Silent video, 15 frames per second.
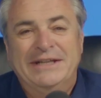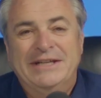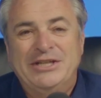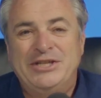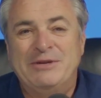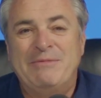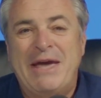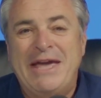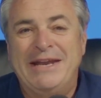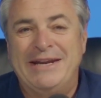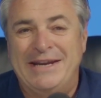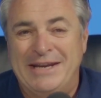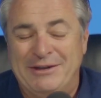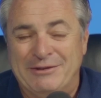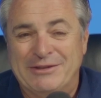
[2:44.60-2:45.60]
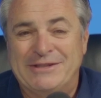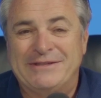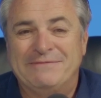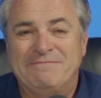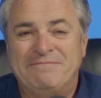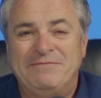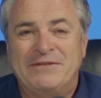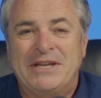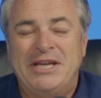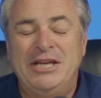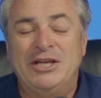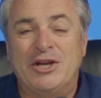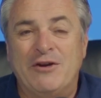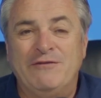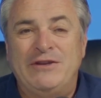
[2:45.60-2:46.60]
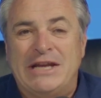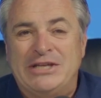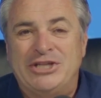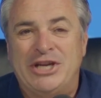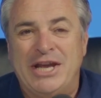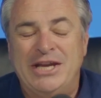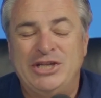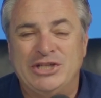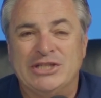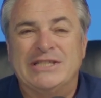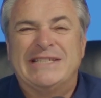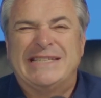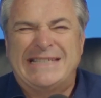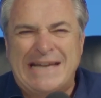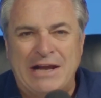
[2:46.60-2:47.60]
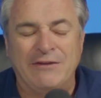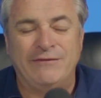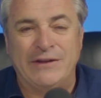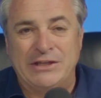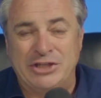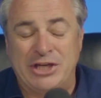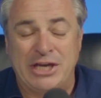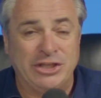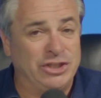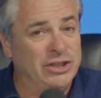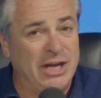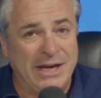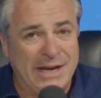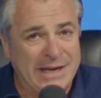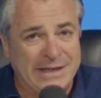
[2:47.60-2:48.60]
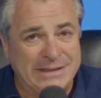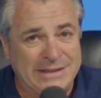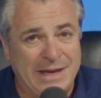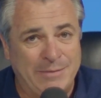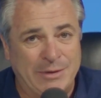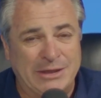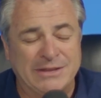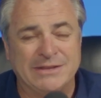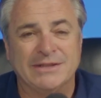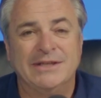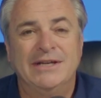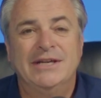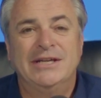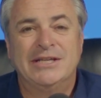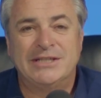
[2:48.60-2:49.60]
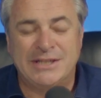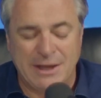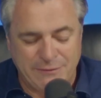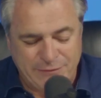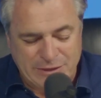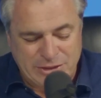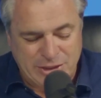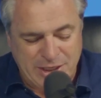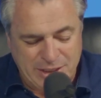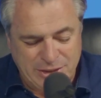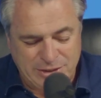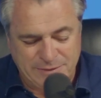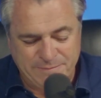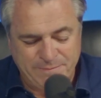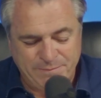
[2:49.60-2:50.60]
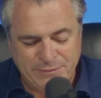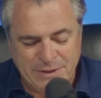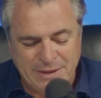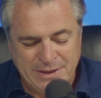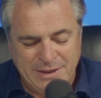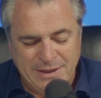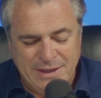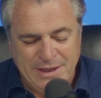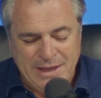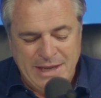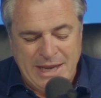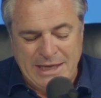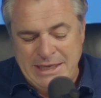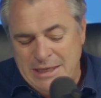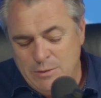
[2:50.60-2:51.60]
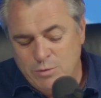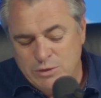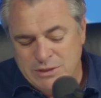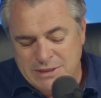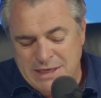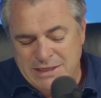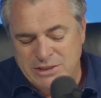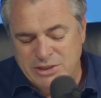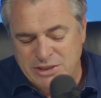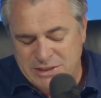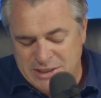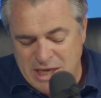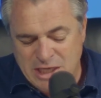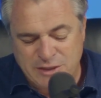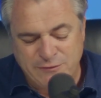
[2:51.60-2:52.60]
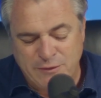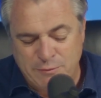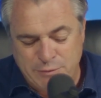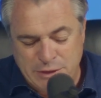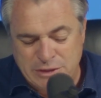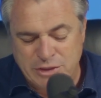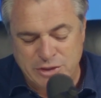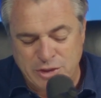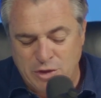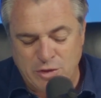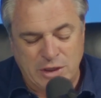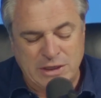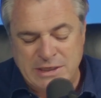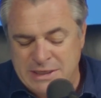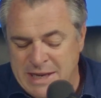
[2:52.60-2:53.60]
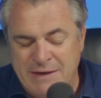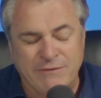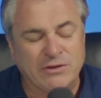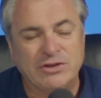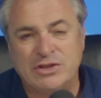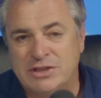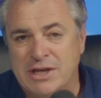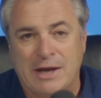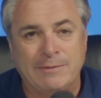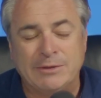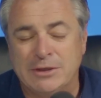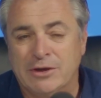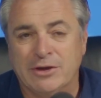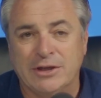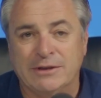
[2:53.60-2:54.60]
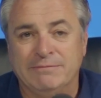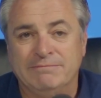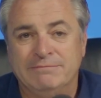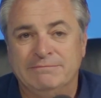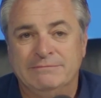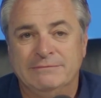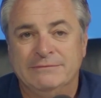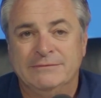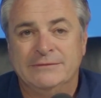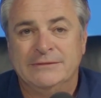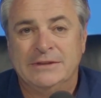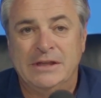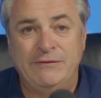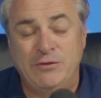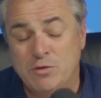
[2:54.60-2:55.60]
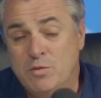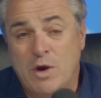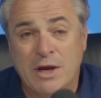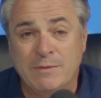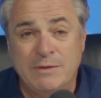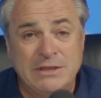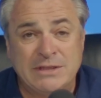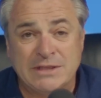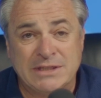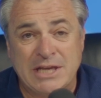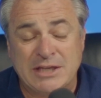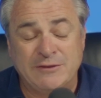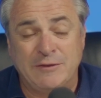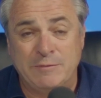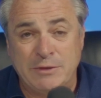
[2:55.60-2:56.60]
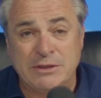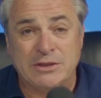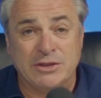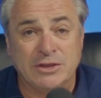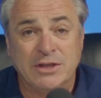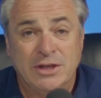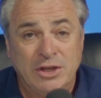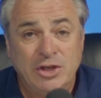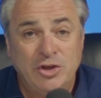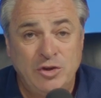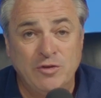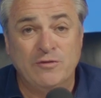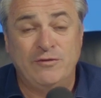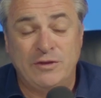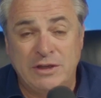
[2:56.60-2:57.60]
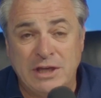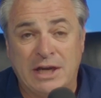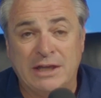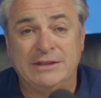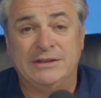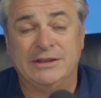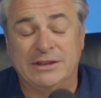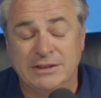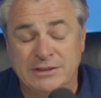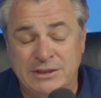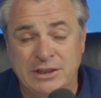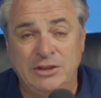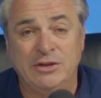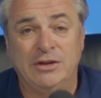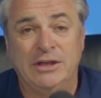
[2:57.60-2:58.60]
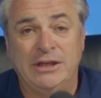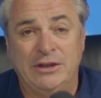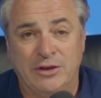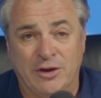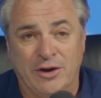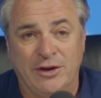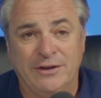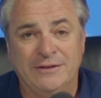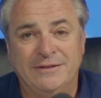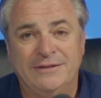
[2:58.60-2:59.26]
Jim hated ignorance. He loved education, self-education, not academics, self-education. And he would say a successful business owner never stops learning. If you want to be successful in business, you've got to continually learn.